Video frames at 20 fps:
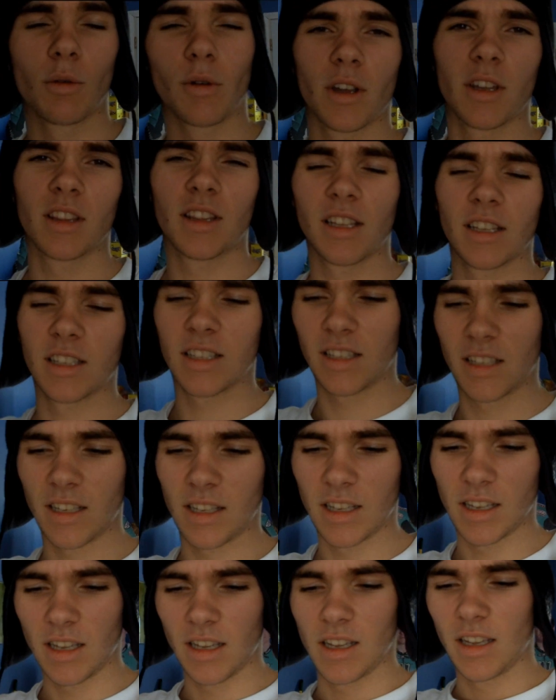we had this
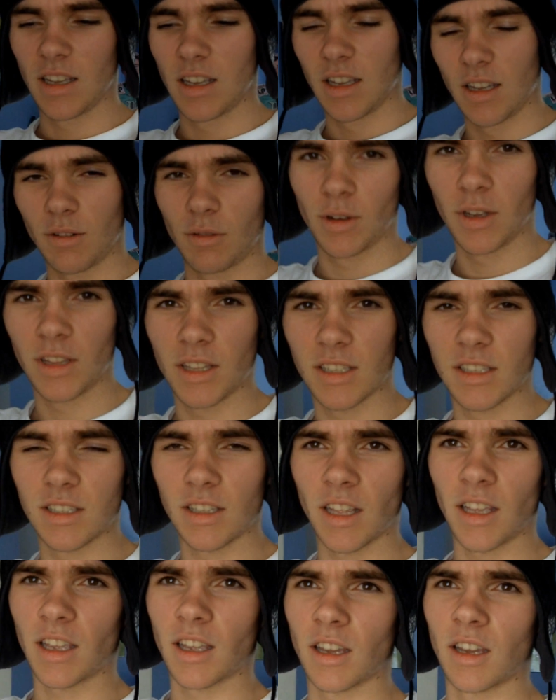we had this
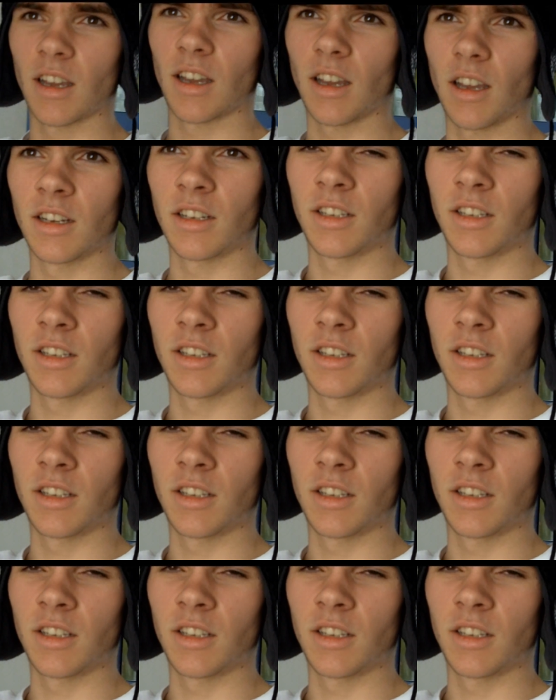like uh, a,